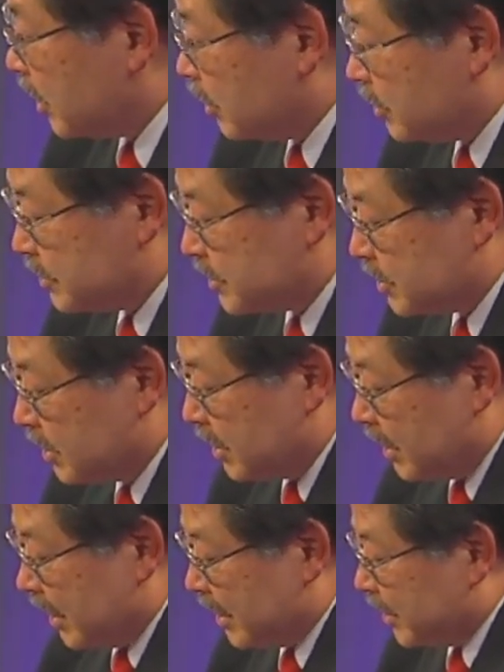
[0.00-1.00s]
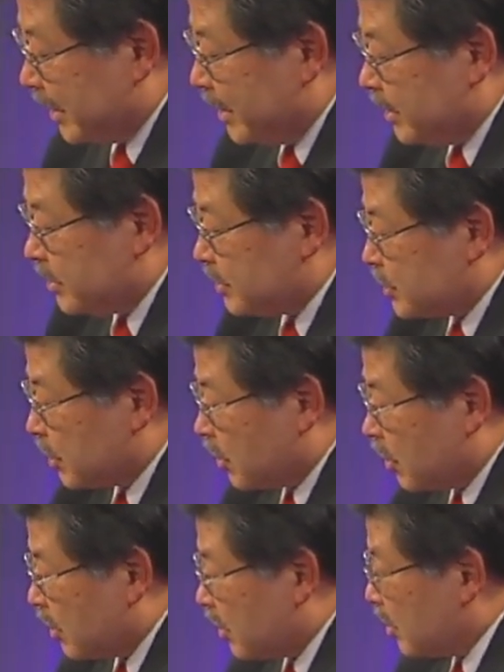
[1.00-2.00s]
nose, and the ears
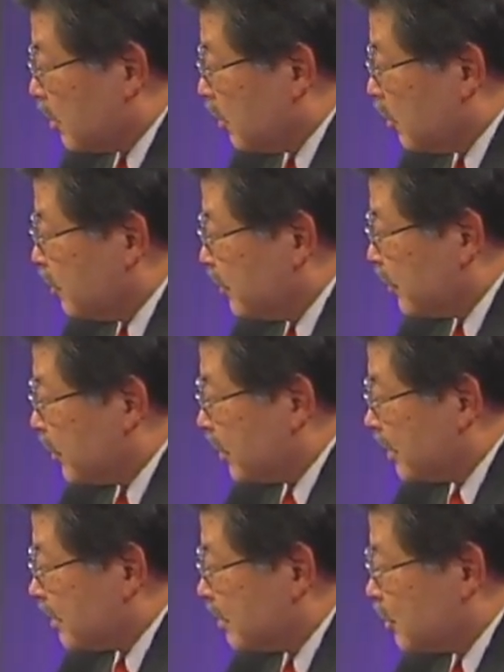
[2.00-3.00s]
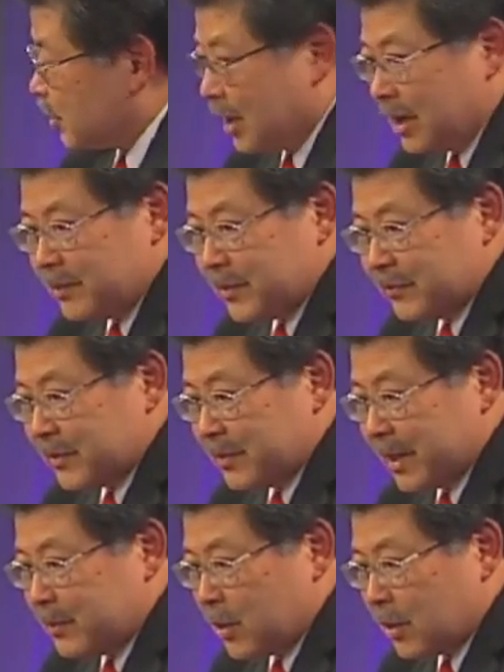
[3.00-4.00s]
are over the top of the
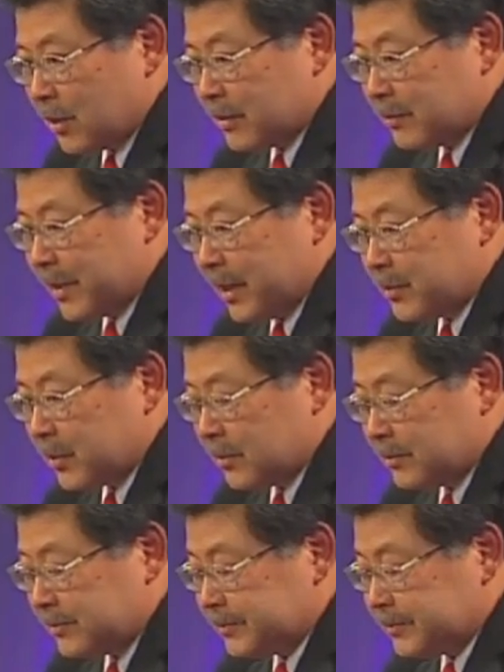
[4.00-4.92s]
big part of the paper.